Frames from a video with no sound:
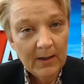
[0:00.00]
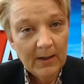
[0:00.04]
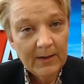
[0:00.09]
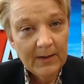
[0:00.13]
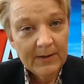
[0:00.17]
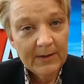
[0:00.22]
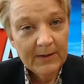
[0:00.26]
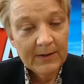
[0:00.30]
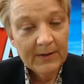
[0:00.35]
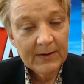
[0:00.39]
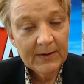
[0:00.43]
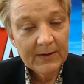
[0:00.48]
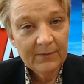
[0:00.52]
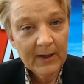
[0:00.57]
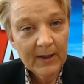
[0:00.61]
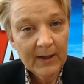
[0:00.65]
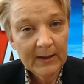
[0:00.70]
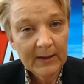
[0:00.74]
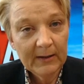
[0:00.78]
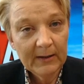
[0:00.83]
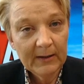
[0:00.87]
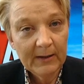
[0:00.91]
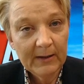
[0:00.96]
is
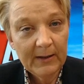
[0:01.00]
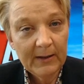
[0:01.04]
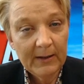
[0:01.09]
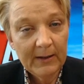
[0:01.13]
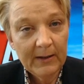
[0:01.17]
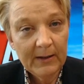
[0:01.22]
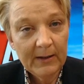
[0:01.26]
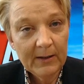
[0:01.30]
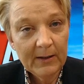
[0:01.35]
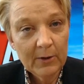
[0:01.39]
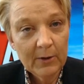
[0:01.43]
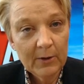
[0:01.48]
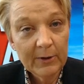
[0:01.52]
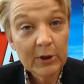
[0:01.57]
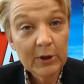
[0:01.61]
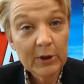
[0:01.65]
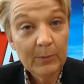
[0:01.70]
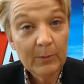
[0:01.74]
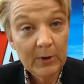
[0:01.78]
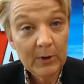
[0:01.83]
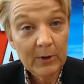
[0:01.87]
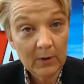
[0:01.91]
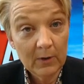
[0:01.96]
finally going
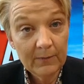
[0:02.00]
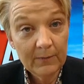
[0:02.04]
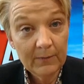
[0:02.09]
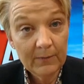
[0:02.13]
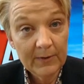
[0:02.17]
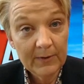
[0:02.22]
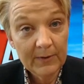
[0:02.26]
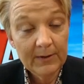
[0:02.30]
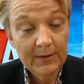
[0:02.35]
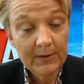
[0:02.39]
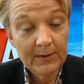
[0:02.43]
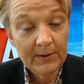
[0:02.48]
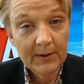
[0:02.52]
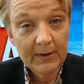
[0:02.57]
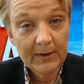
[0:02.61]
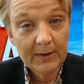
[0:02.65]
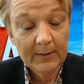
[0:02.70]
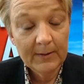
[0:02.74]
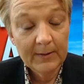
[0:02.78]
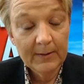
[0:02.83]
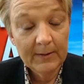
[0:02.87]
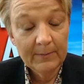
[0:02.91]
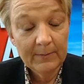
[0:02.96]
to be offered
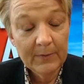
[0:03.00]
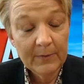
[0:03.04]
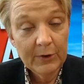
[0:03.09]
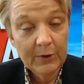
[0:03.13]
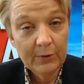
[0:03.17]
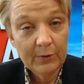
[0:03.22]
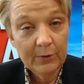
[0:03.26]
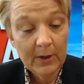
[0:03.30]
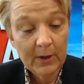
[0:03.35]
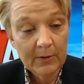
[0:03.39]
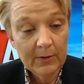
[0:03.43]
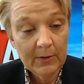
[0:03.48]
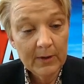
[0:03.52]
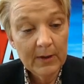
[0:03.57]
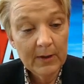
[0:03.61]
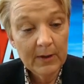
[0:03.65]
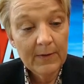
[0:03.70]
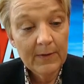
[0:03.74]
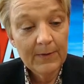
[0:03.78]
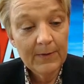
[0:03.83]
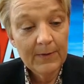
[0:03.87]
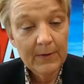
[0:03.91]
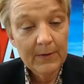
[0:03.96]
to our
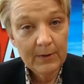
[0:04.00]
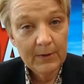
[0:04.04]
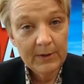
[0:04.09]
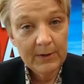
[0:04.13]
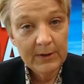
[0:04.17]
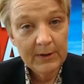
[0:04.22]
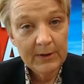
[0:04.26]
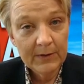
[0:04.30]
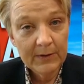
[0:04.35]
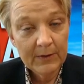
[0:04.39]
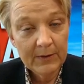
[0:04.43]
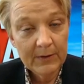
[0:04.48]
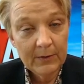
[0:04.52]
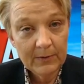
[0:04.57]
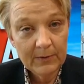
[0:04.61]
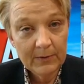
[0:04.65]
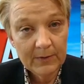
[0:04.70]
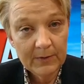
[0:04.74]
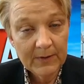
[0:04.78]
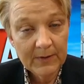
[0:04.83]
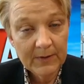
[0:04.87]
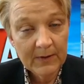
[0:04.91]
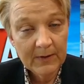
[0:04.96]
third year
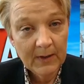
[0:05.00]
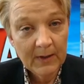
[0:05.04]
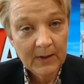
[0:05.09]
students.